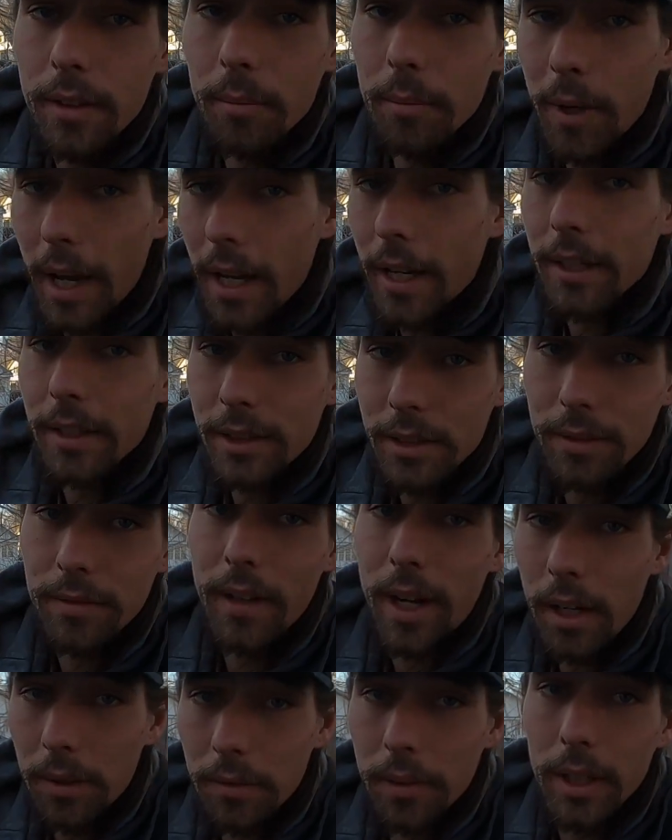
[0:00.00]
Minus the
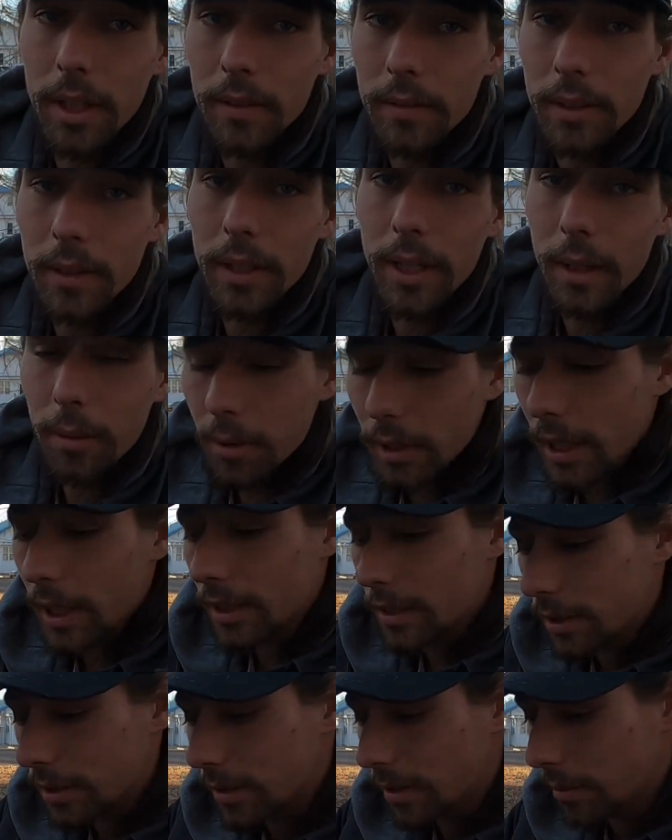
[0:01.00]
valve cover that we'll
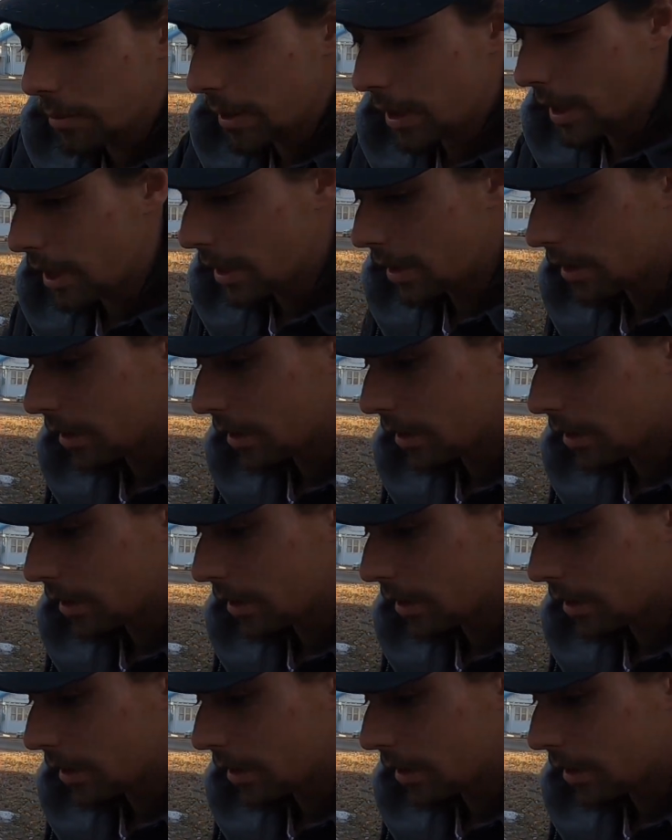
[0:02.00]
get to in a minute.